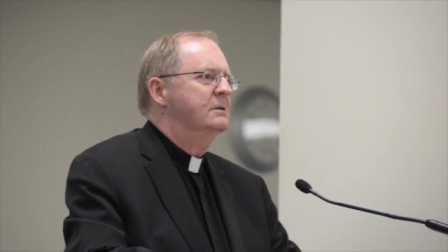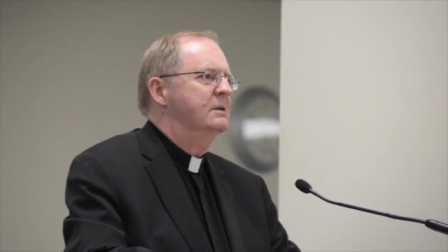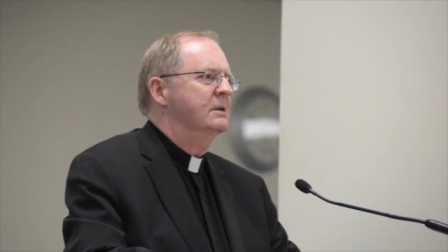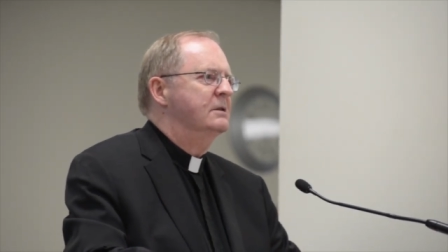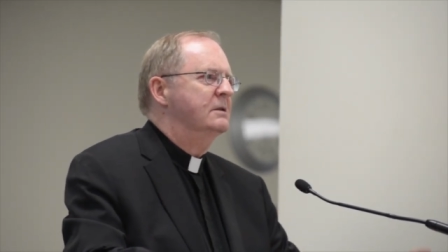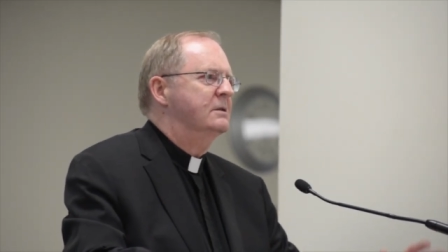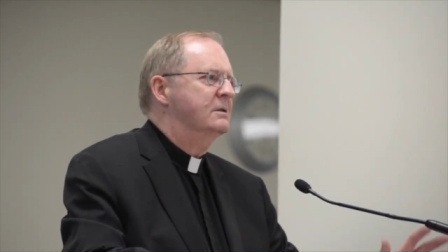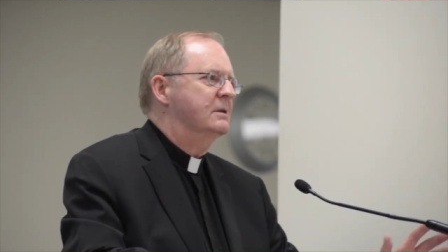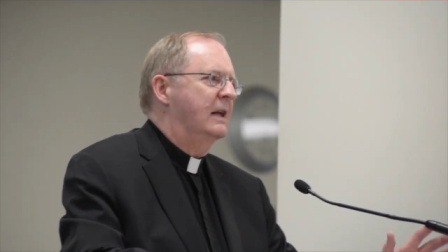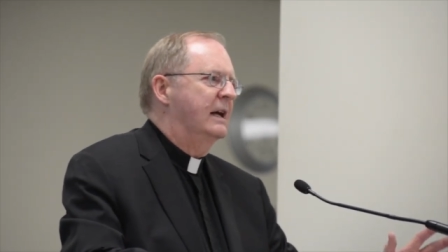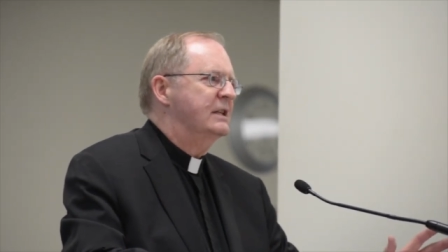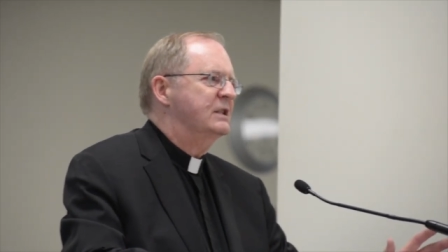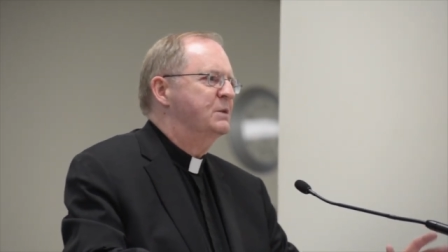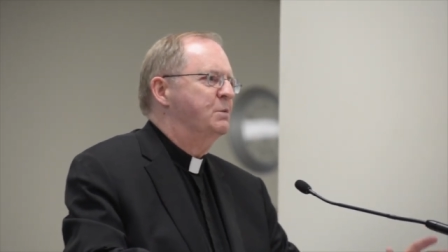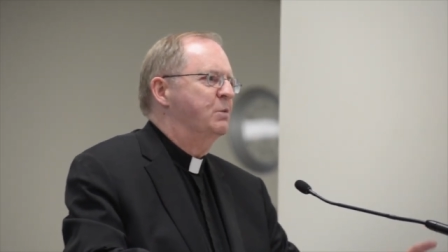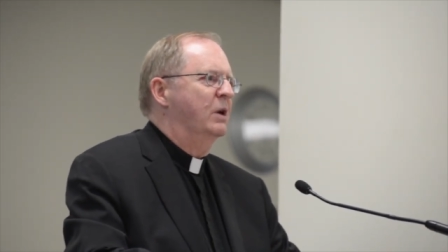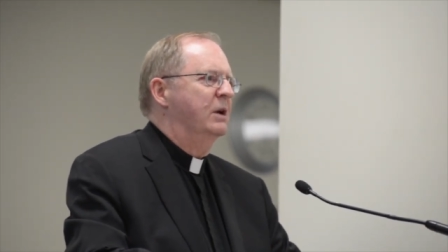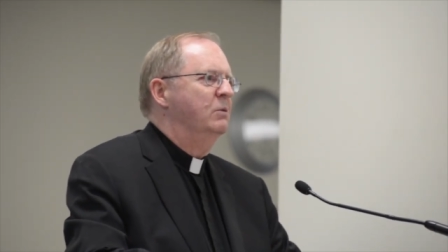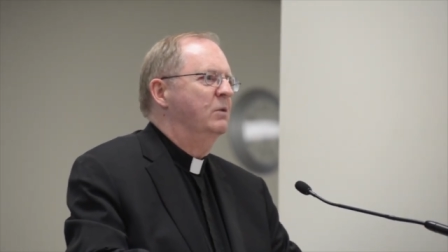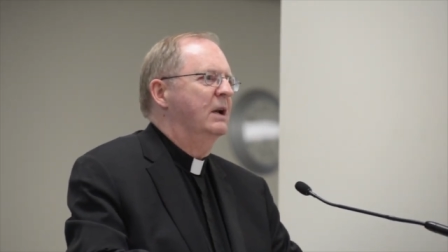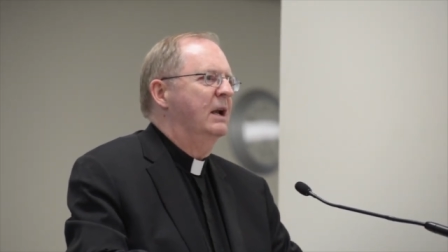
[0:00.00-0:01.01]
since last
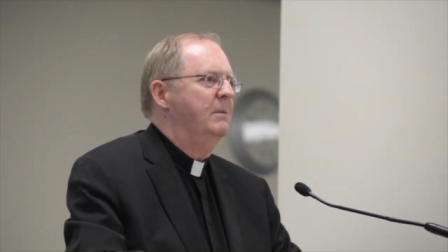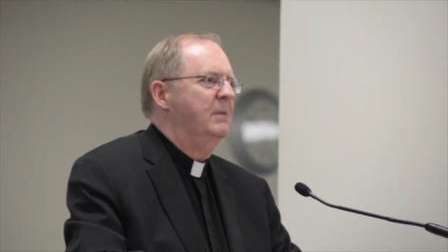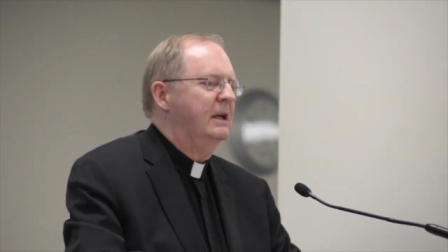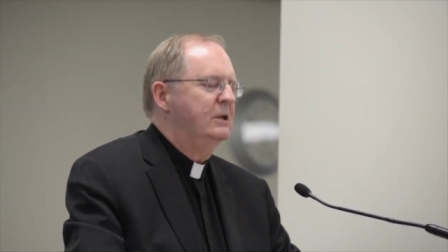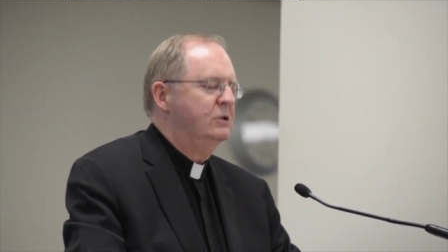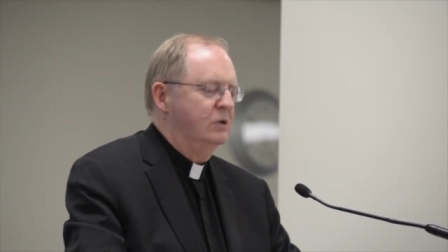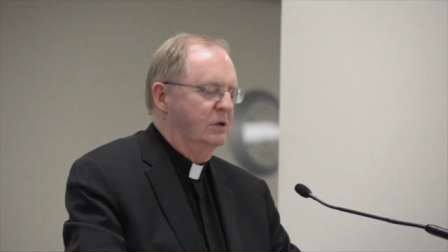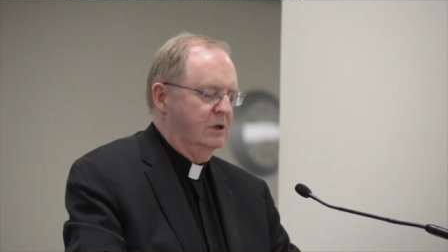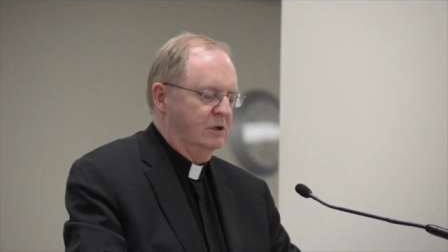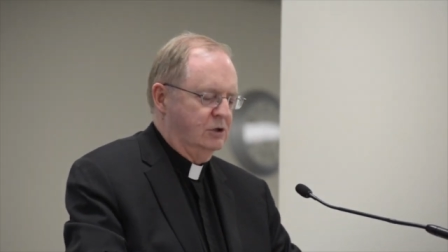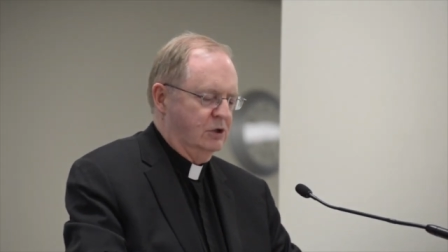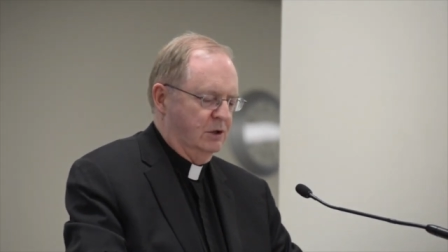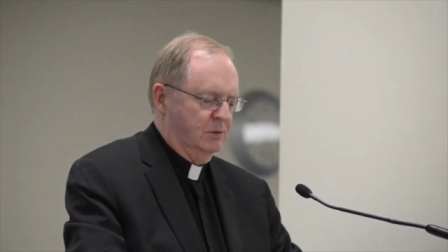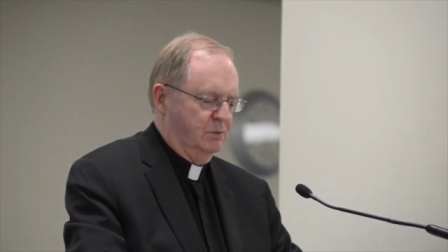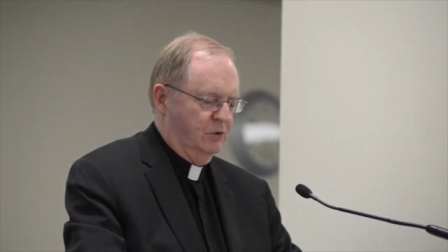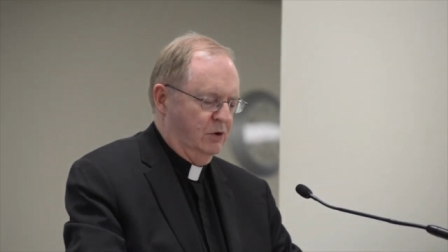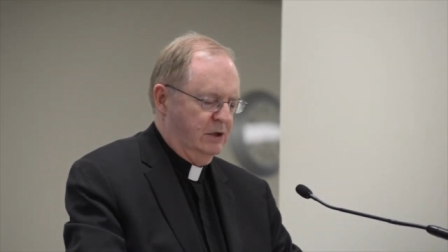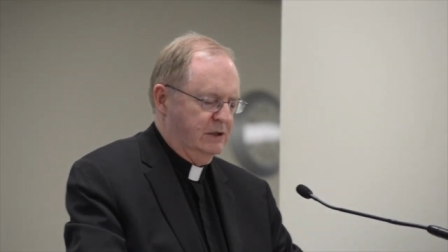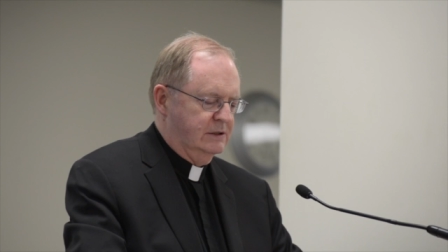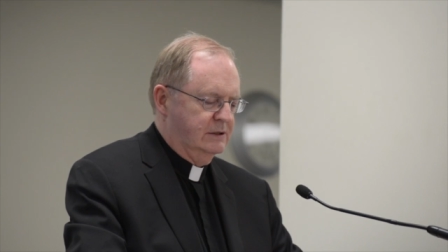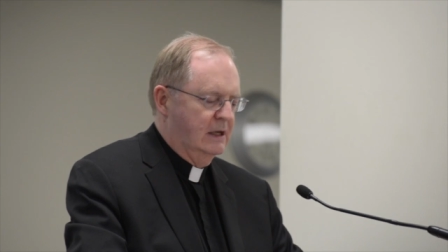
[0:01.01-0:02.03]
spring when I mentioned it to the
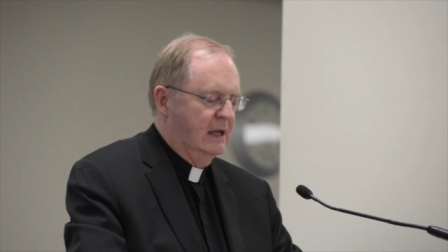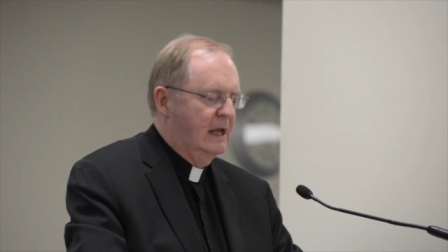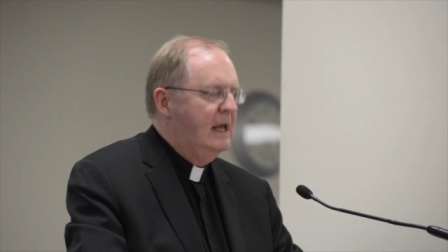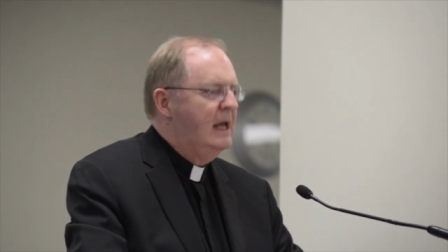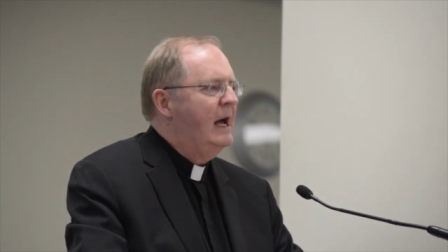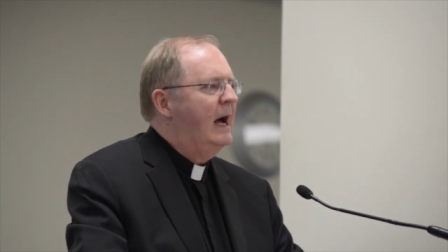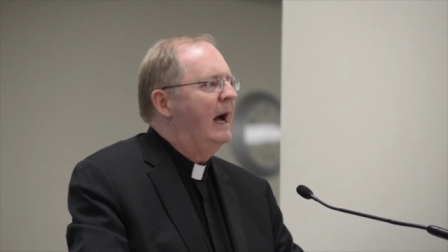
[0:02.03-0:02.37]
priests,